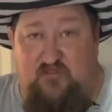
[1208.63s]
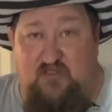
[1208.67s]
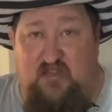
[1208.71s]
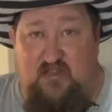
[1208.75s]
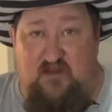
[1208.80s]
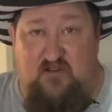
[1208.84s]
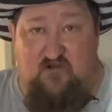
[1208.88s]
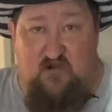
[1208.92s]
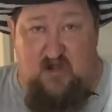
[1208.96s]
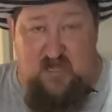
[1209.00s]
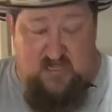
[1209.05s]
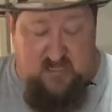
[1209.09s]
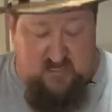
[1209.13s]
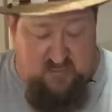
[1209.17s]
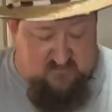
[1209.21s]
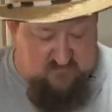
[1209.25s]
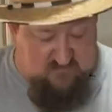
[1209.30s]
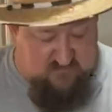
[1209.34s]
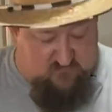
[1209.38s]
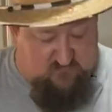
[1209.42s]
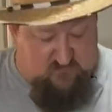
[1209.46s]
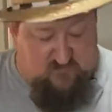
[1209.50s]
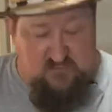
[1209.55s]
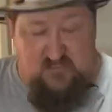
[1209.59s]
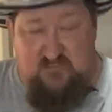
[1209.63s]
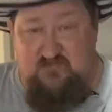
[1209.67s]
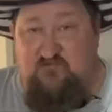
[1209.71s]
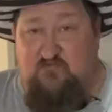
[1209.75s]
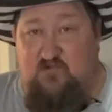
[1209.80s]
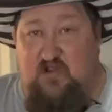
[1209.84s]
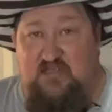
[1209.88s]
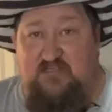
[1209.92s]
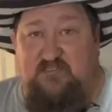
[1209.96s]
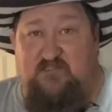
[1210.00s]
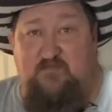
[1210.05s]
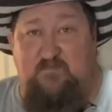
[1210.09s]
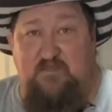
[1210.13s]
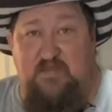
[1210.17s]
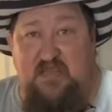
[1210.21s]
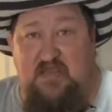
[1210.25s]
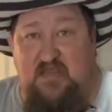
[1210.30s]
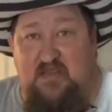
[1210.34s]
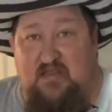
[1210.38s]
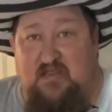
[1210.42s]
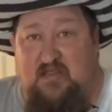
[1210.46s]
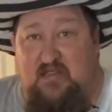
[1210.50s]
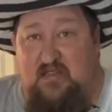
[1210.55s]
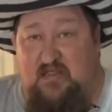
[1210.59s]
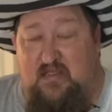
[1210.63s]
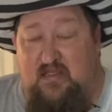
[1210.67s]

the ingredients for this recipe